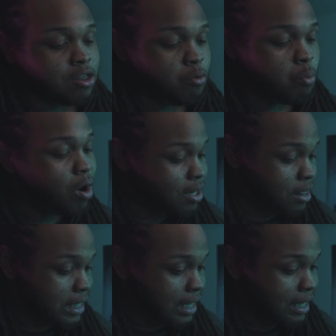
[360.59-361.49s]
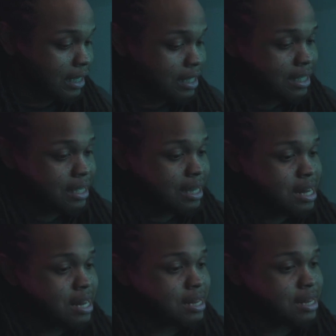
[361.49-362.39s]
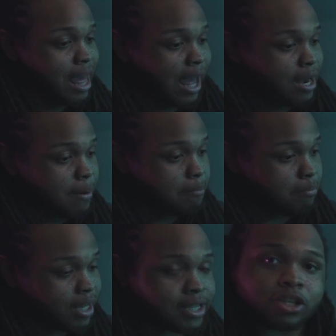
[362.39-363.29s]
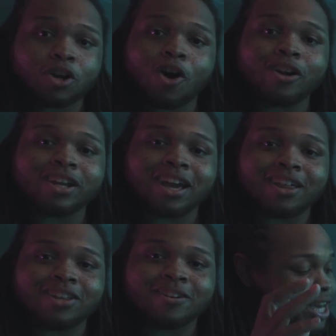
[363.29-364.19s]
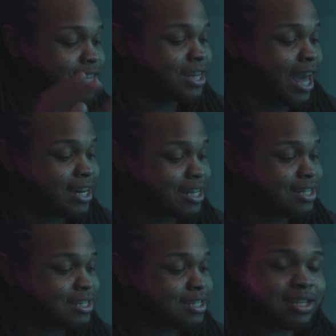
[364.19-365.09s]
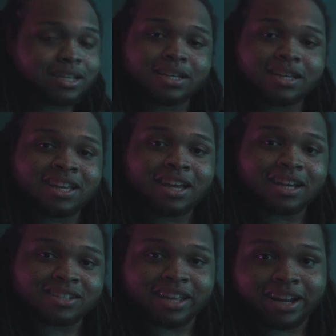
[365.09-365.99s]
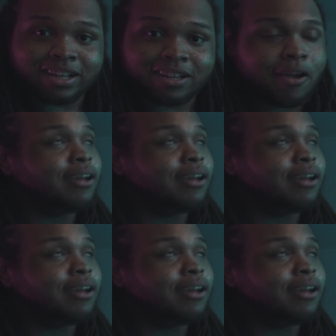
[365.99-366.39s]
the one thing that blends it all together, and that is aesthetic.